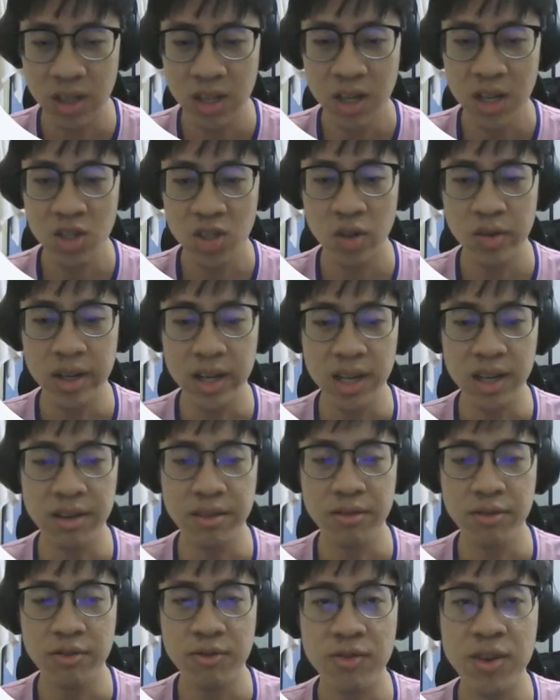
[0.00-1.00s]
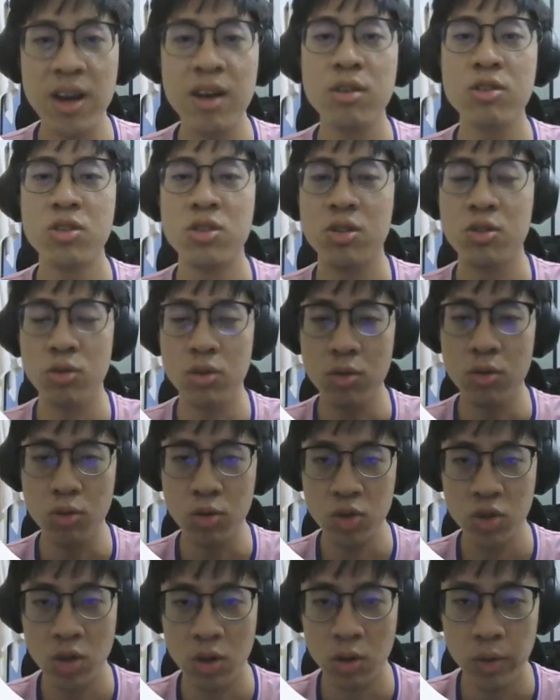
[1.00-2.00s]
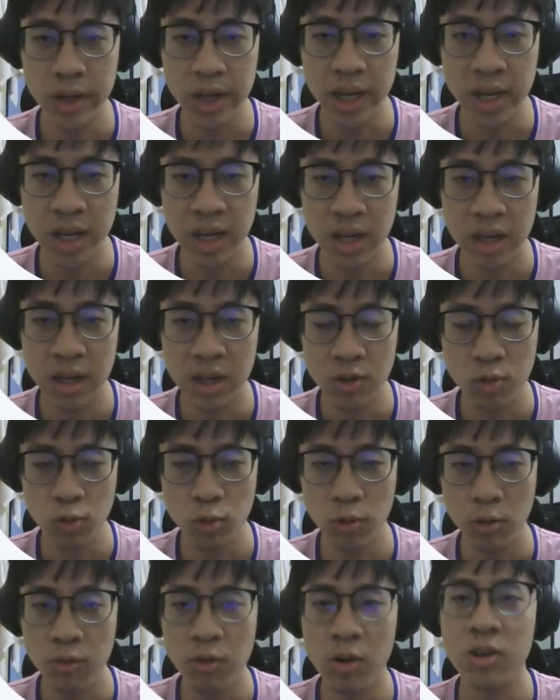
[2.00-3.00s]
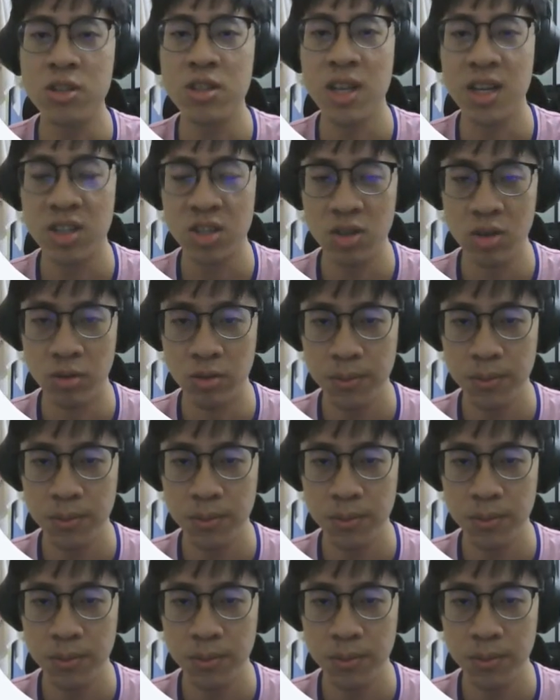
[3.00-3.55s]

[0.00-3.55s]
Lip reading: So it fails to do so in the true false yes no.